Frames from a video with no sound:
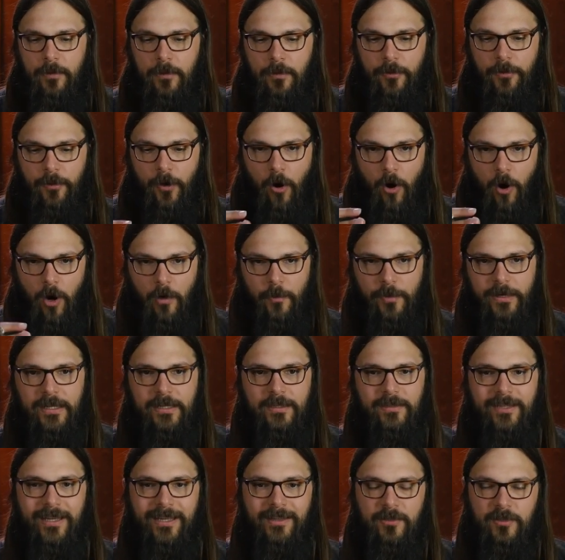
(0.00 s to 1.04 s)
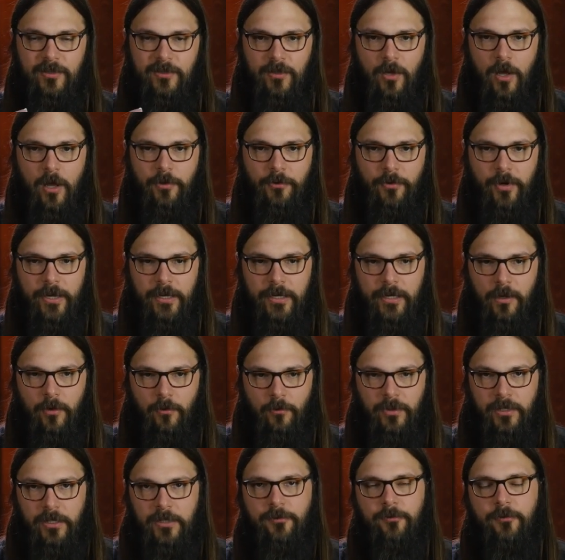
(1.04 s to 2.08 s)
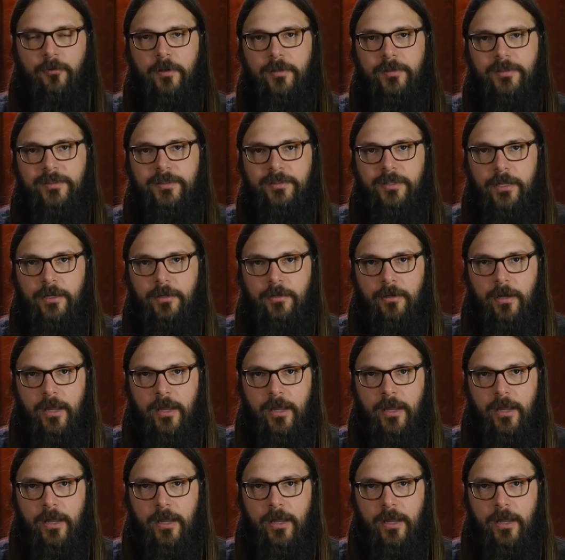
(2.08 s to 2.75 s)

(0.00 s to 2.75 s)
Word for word: the harmonies and the songwriting are really front and center,